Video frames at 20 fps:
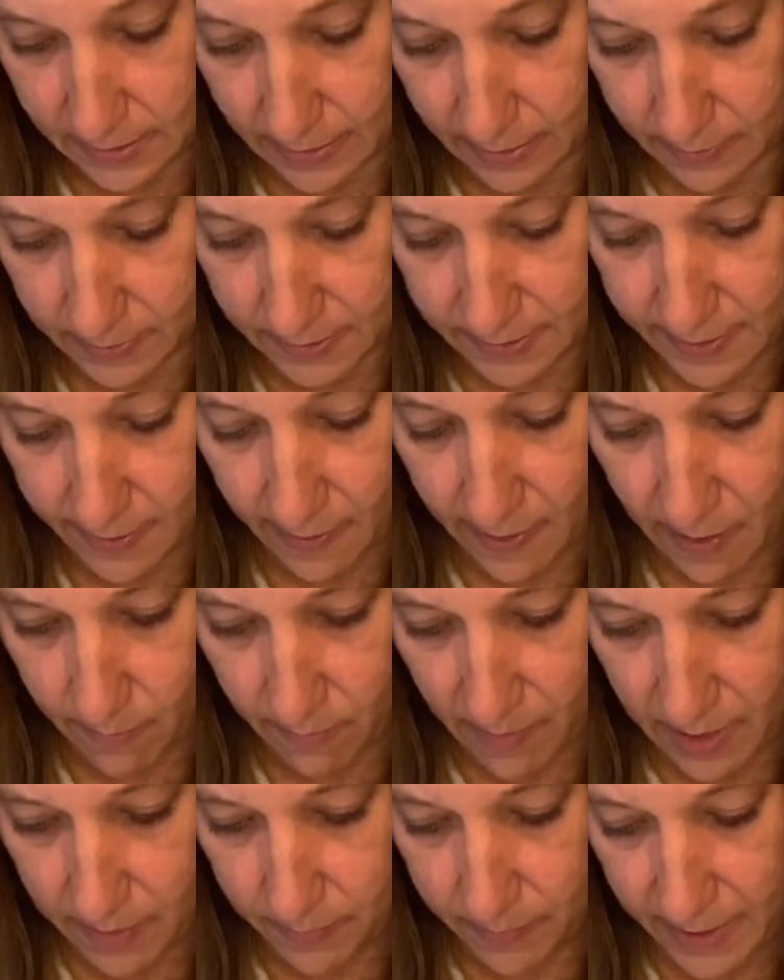that are still on
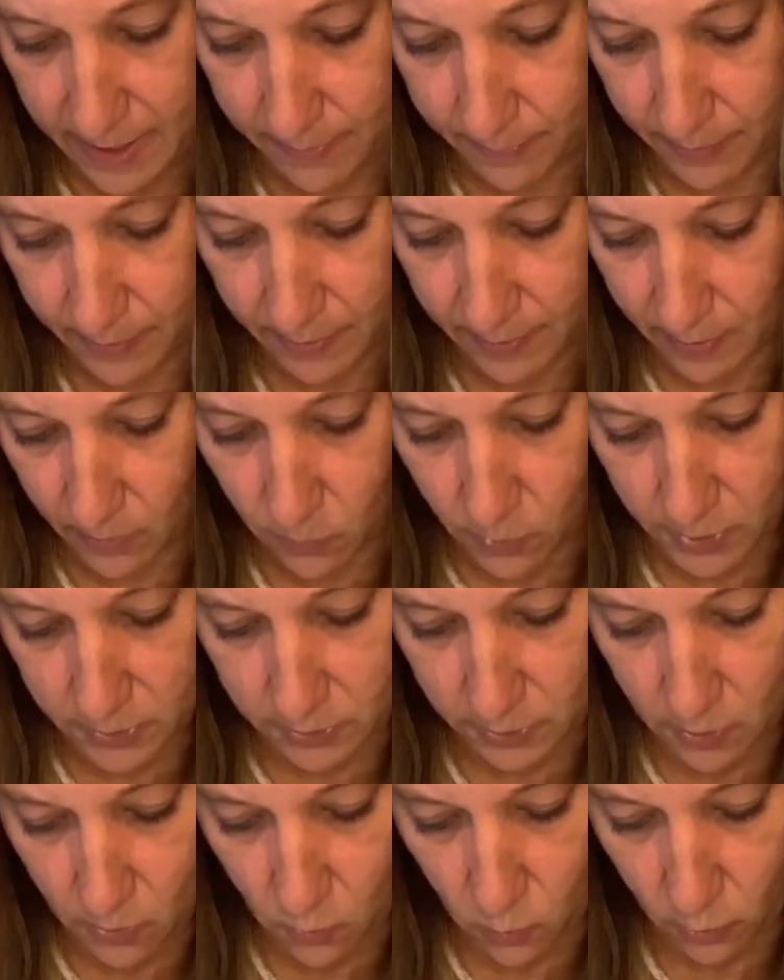my paper, there
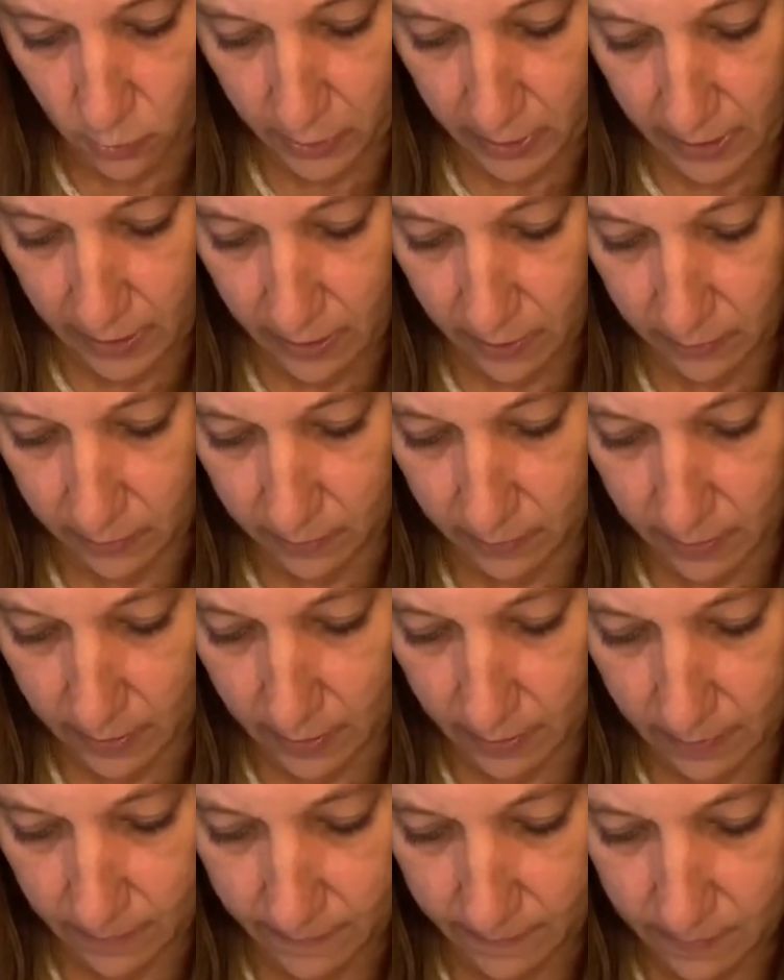was no wording under
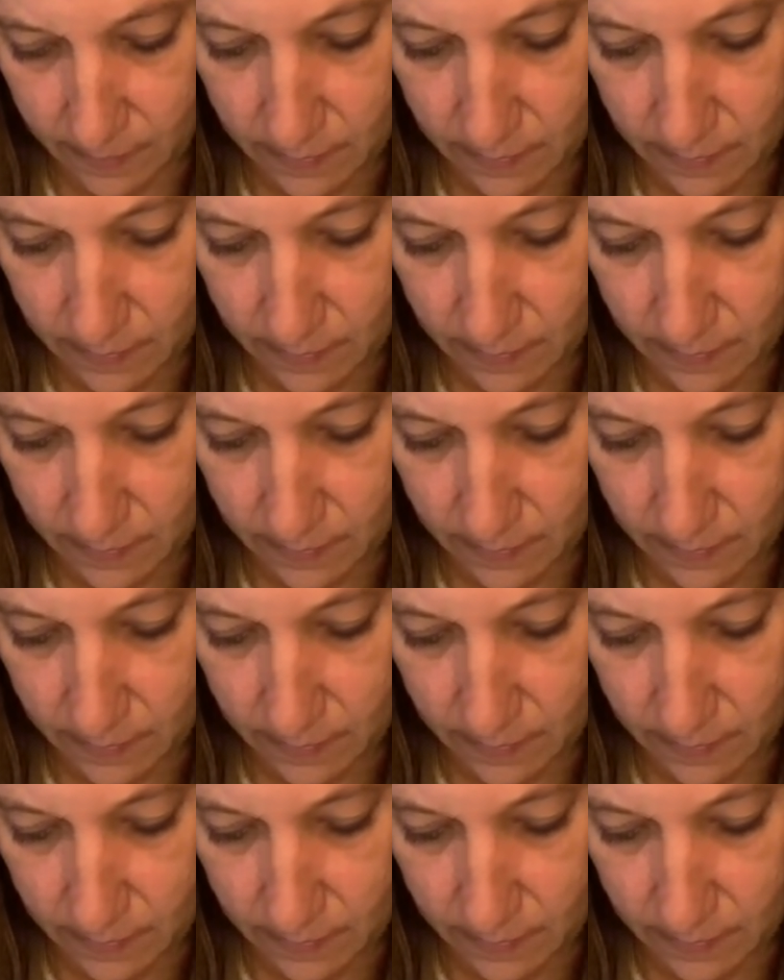there.